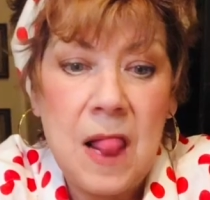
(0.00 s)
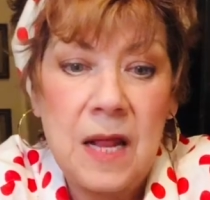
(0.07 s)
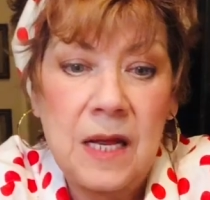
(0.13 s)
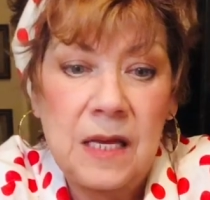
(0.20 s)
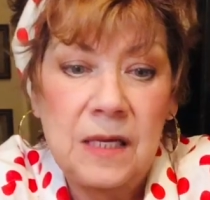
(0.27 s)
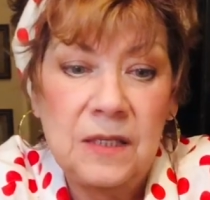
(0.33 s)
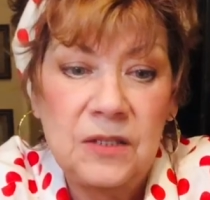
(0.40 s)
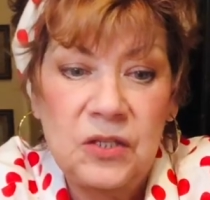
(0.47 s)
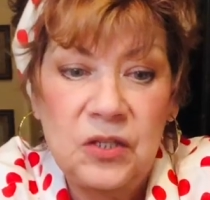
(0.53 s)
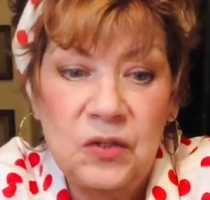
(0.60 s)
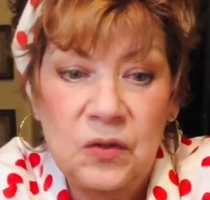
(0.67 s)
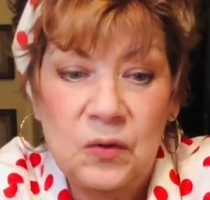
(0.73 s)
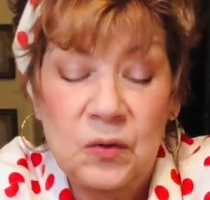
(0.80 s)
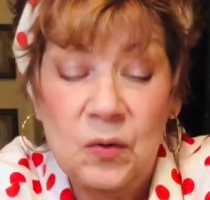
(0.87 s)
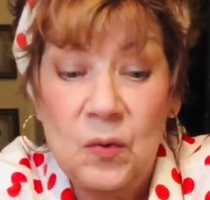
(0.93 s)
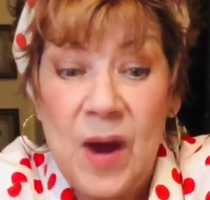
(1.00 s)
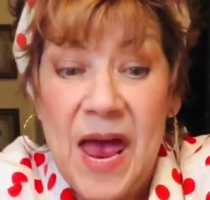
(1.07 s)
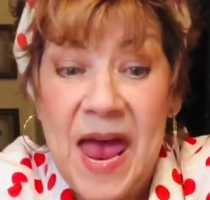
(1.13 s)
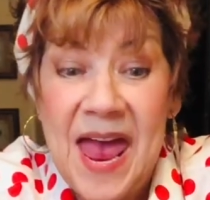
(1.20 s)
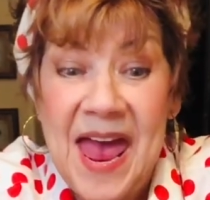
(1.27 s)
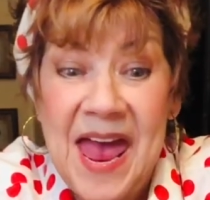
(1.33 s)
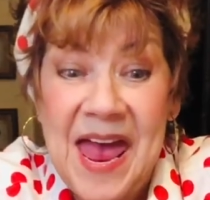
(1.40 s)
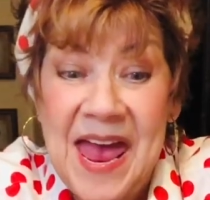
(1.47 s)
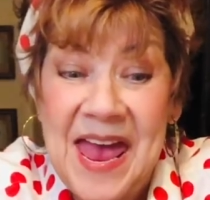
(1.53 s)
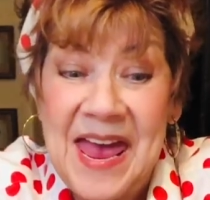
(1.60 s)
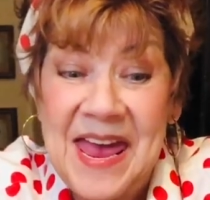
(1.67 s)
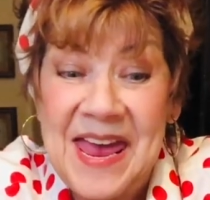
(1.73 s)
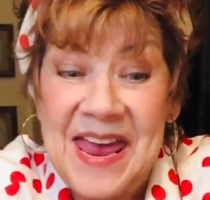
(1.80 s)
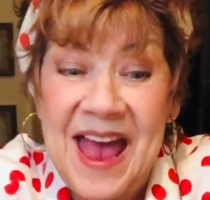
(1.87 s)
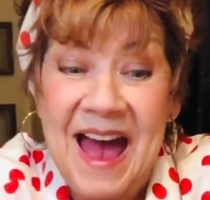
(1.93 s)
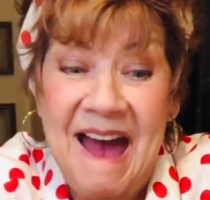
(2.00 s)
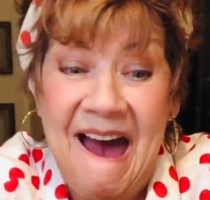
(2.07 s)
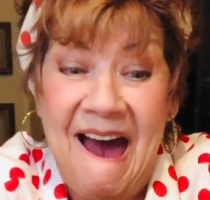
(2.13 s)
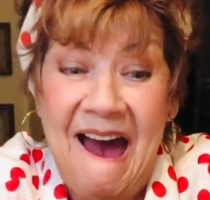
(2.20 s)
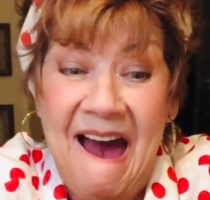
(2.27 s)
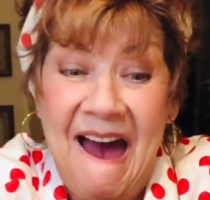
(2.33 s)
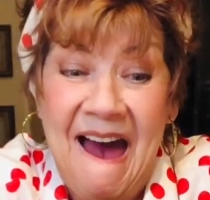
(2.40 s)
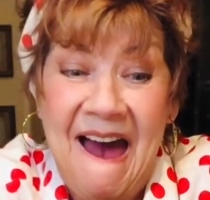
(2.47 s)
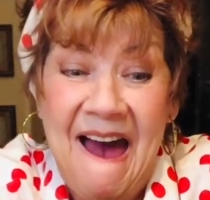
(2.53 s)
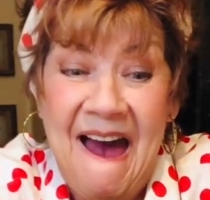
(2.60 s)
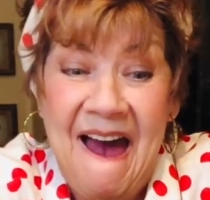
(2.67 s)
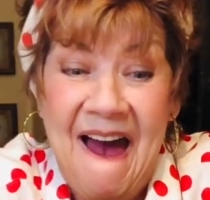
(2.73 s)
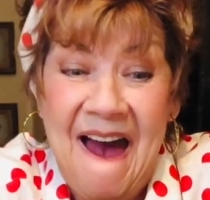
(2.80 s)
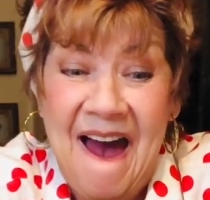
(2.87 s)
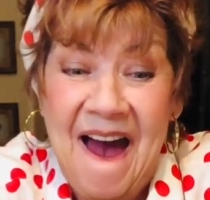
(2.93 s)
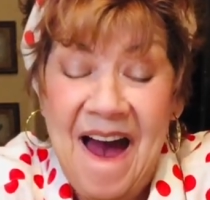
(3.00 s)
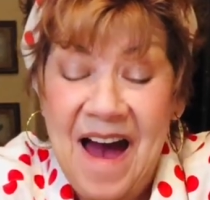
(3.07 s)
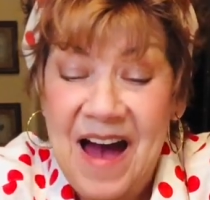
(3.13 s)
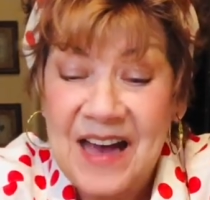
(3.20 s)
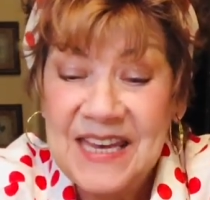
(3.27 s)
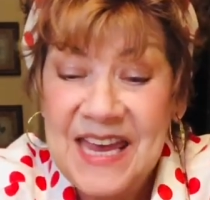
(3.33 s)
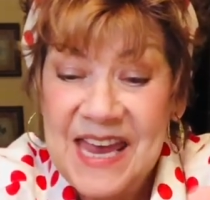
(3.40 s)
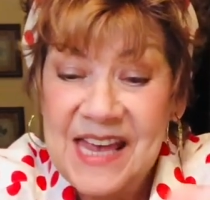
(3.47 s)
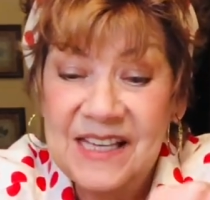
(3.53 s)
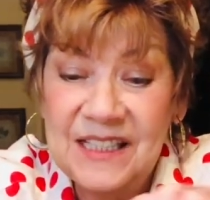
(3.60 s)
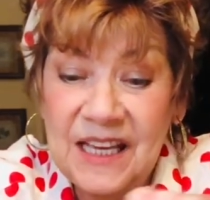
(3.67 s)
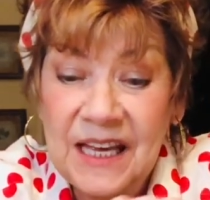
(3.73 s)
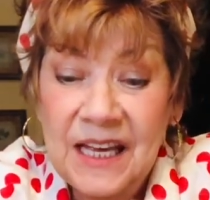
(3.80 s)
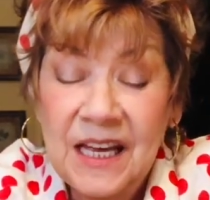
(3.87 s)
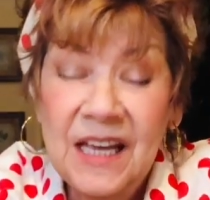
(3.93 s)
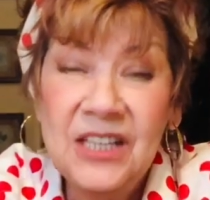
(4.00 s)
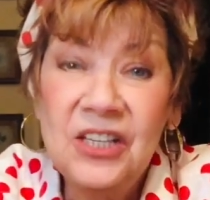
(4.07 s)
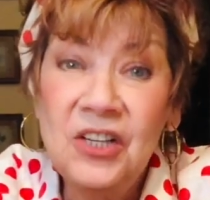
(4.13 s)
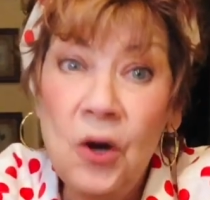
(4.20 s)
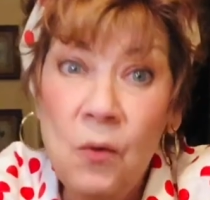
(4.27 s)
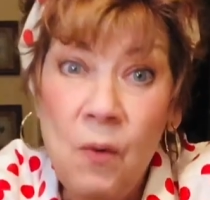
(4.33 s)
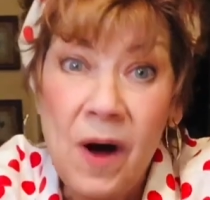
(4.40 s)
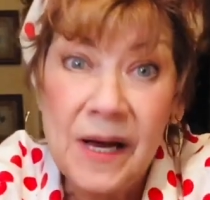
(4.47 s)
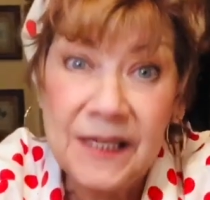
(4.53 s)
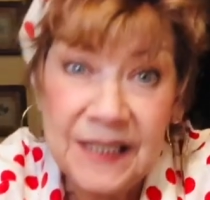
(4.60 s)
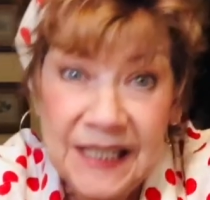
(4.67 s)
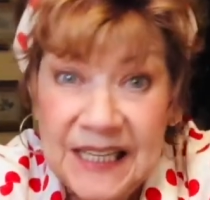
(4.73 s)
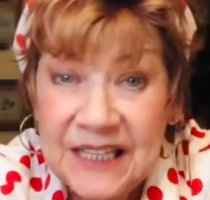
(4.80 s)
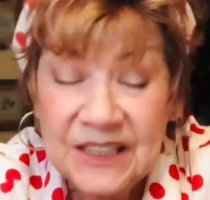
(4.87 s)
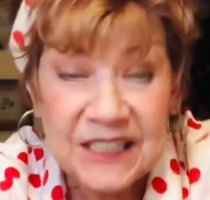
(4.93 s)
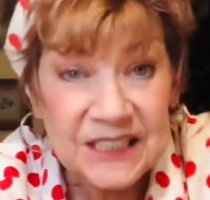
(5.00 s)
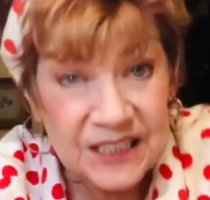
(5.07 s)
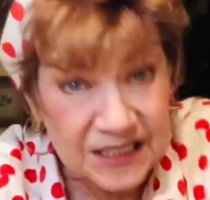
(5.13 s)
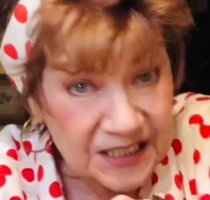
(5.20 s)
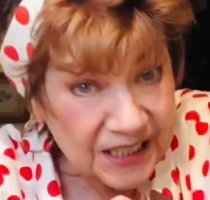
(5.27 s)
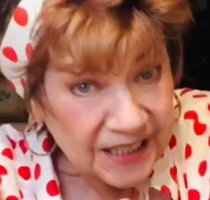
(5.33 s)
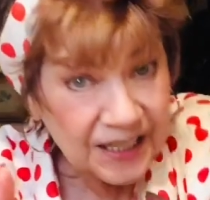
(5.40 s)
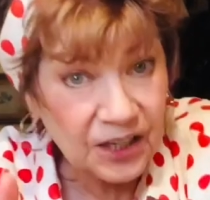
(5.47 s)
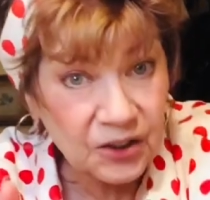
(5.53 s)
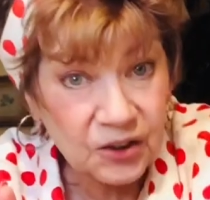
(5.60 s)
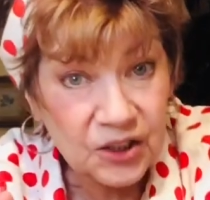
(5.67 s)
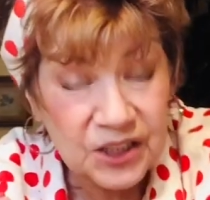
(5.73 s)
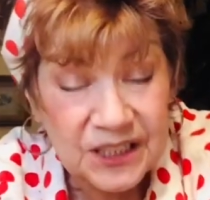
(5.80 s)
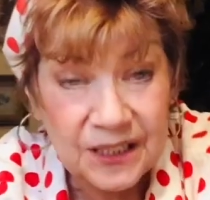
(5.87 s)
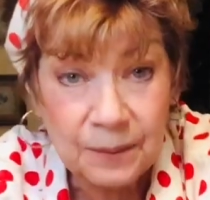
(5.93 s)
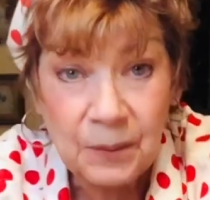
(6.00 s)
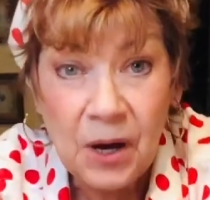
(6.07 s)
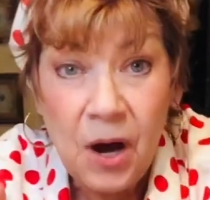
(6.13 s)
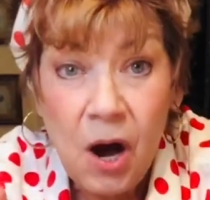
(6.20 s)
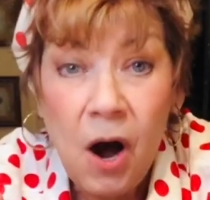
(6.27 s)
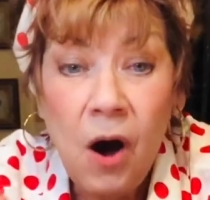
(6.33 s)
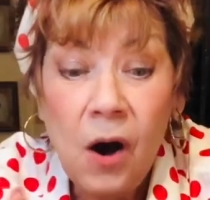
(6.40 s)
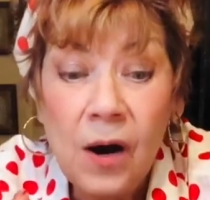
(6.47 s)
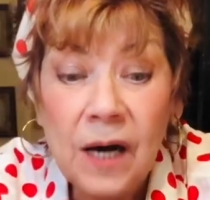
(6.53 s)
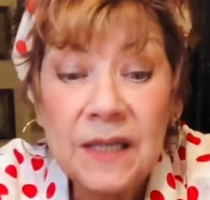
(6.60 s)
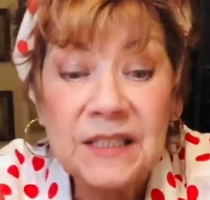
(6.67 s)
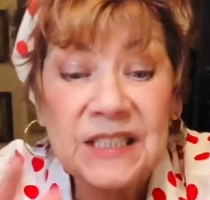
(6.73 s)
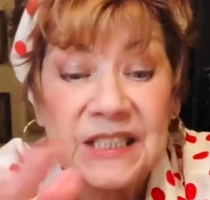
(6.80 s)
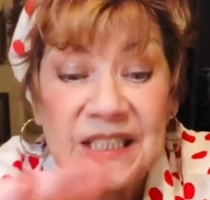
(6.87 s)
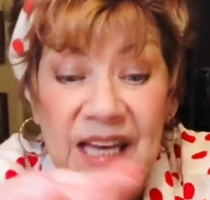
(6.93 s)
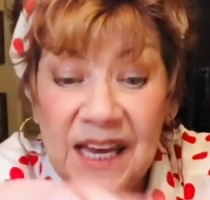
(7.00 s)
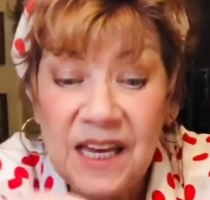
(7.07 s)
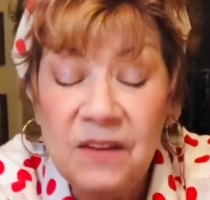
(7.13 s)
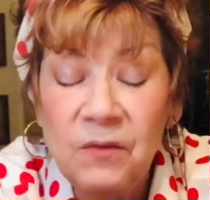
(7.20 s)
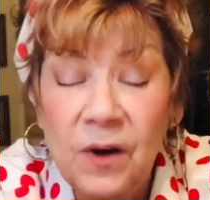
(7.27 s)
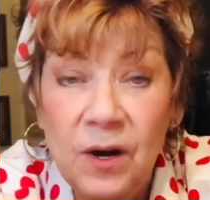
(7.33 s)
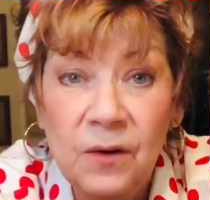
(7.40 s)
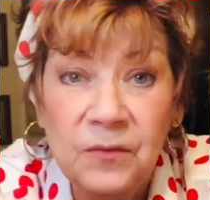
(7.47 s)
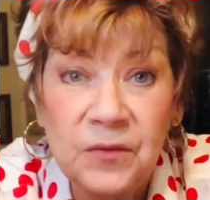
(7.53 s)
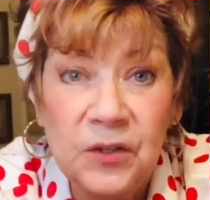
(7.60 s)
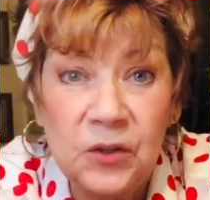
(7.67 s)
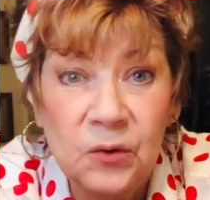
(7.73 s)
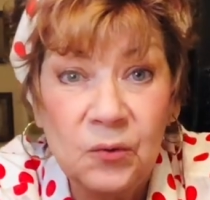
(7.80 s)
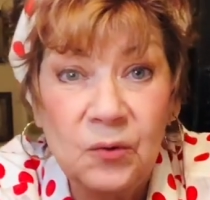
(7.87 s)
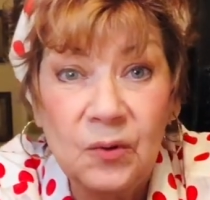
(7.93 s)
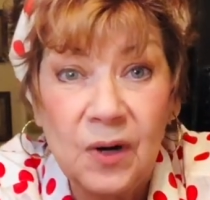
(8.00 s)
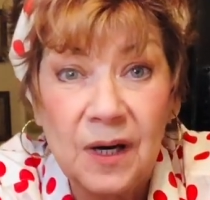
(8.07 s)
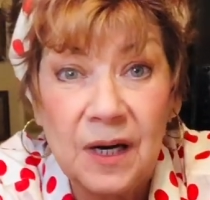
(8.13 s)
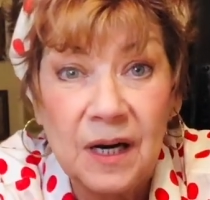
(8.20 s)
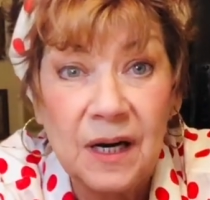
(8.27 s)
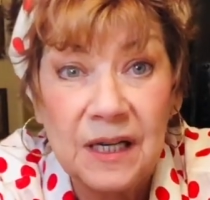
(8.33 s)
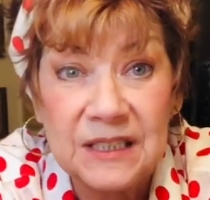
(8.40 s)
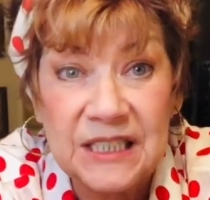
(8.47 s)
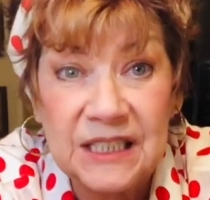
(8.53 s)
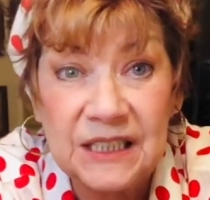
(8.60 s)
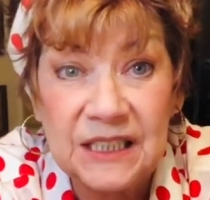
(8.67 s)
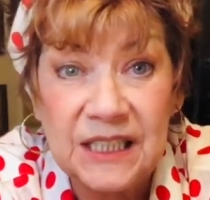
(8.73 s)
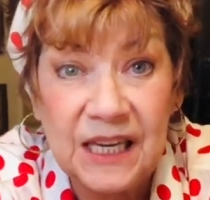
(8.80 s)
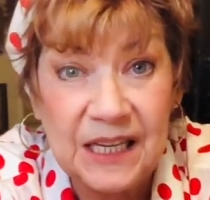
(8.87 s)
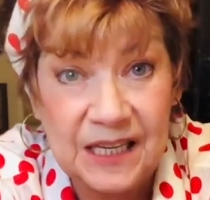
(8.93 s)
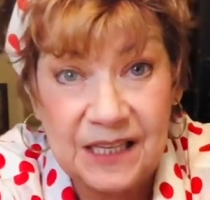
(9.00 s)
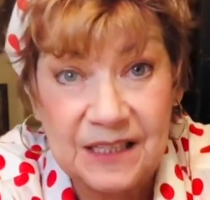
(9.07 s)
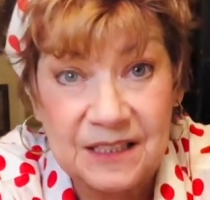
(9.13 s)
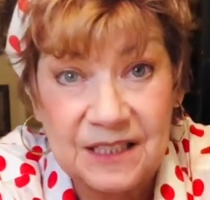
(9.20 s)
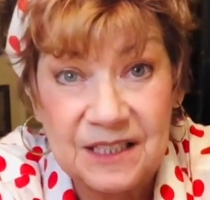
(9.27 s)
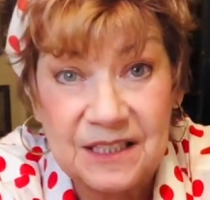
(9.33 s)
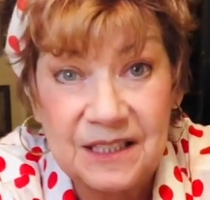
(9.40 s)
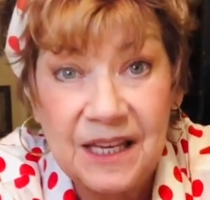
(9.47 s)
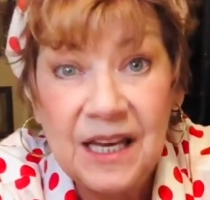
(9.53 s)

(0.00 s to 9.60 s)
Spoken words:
into a can. You know what? This is like a good tip. Save a few tin cans.